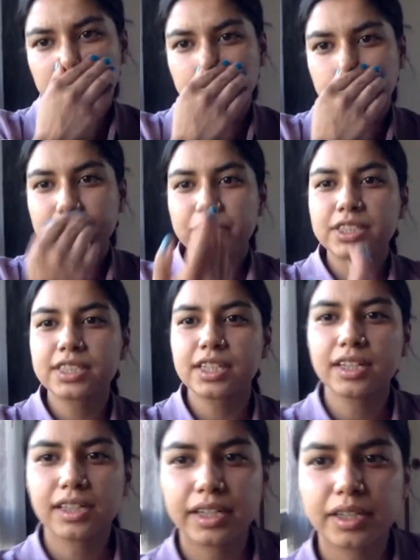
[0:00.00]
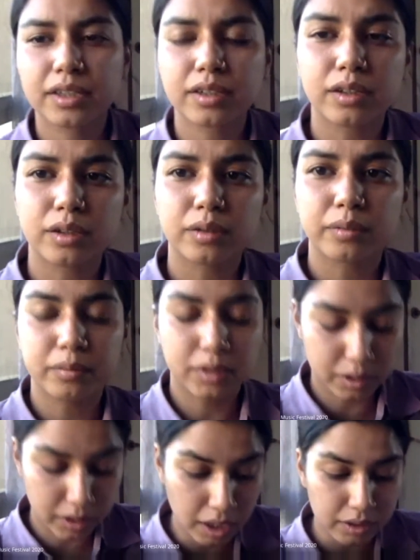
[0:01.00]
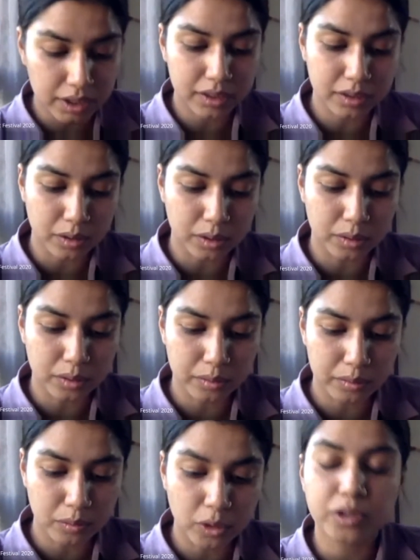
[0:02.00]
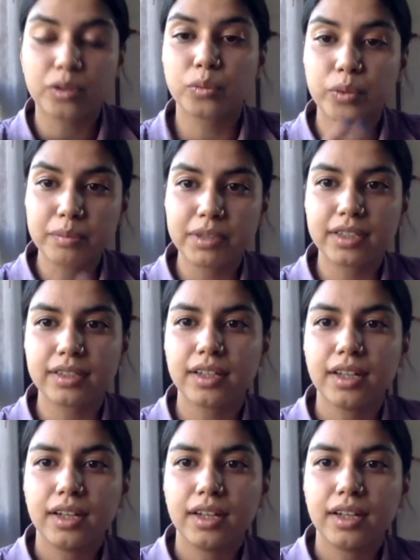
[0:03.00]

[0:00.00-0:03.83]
when you say like uh, now that uh, more women